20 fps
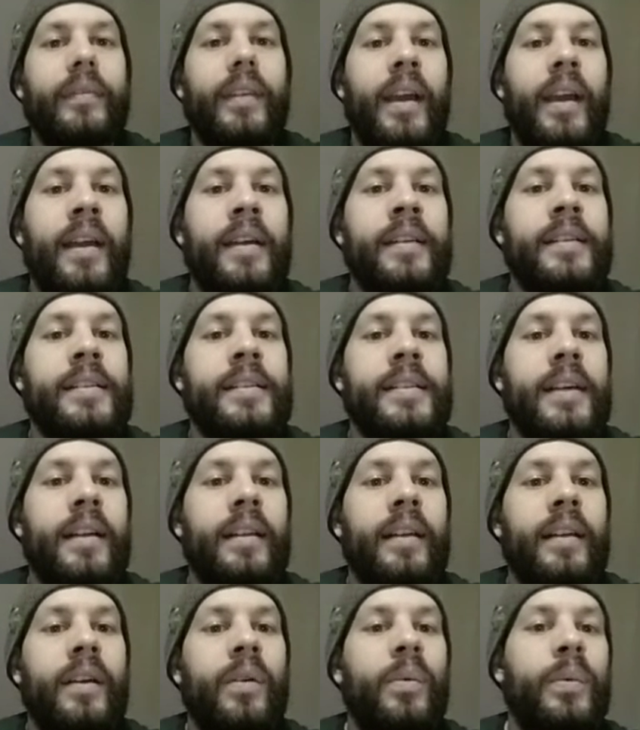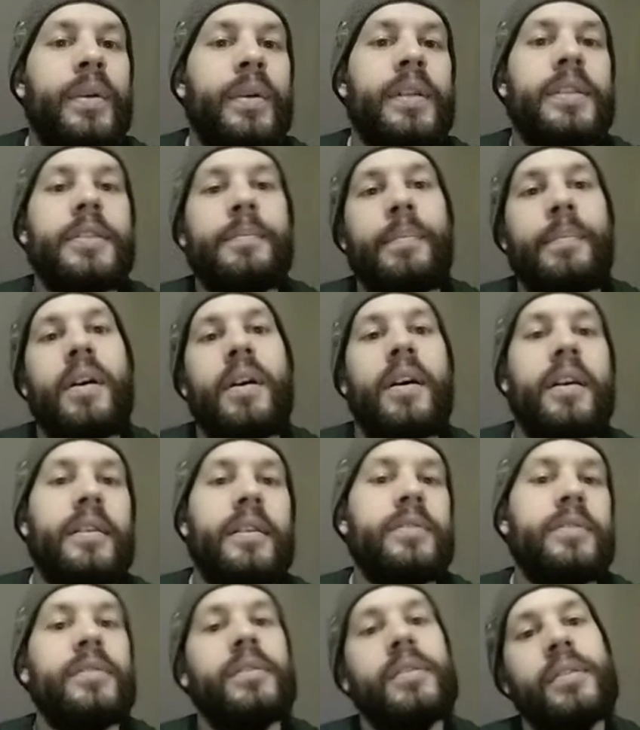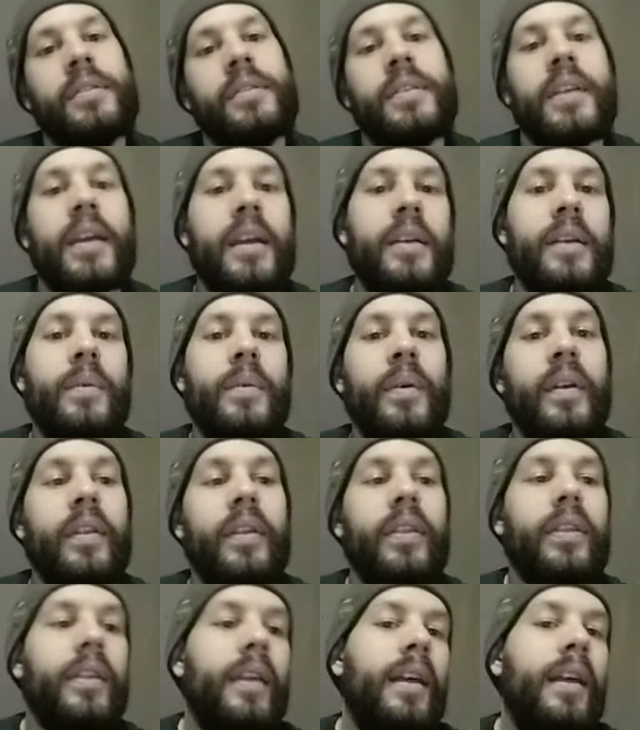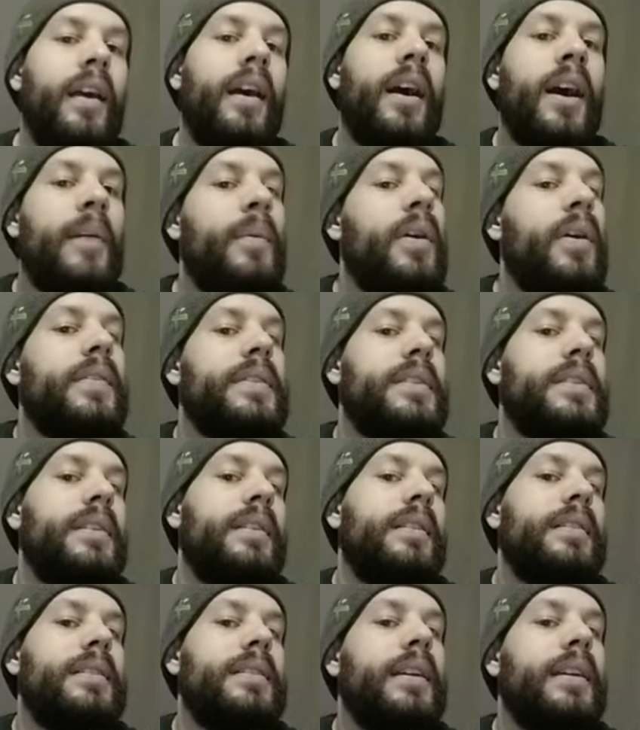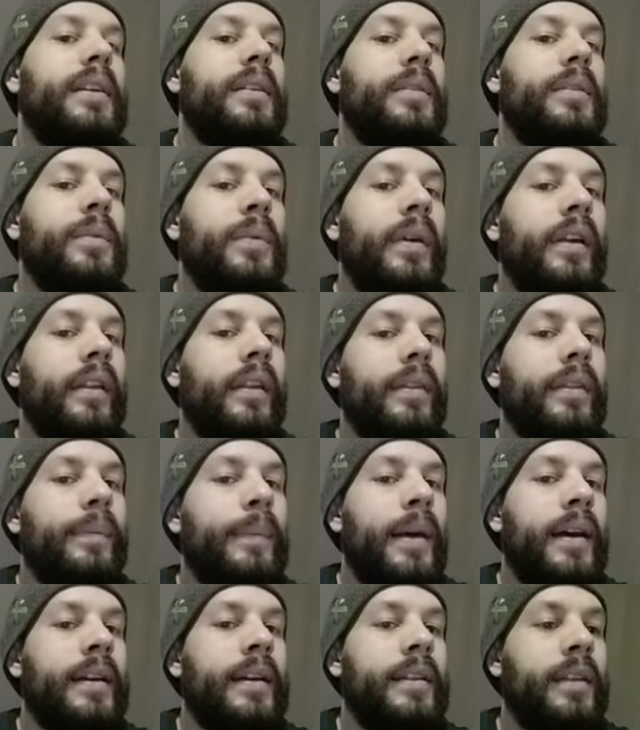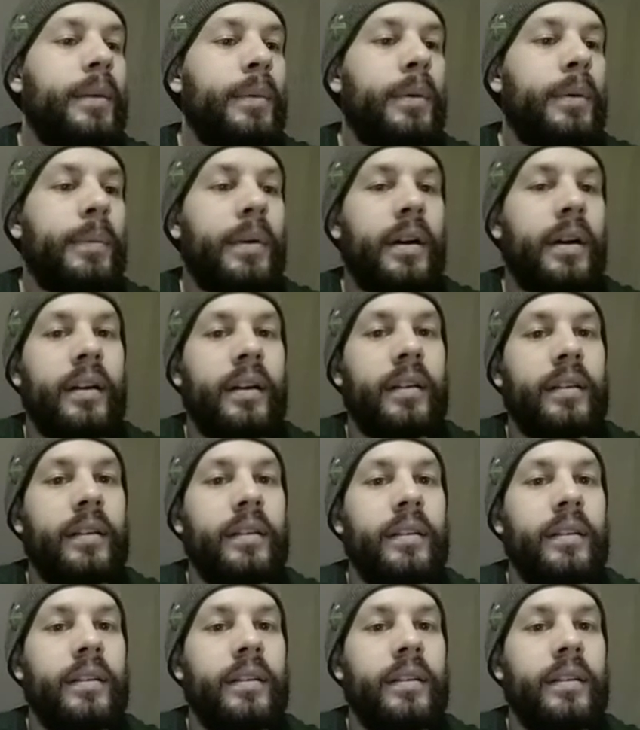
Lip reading: And it's kind of like, which pawn do you take with? I'm obviously going to take with my double pawn.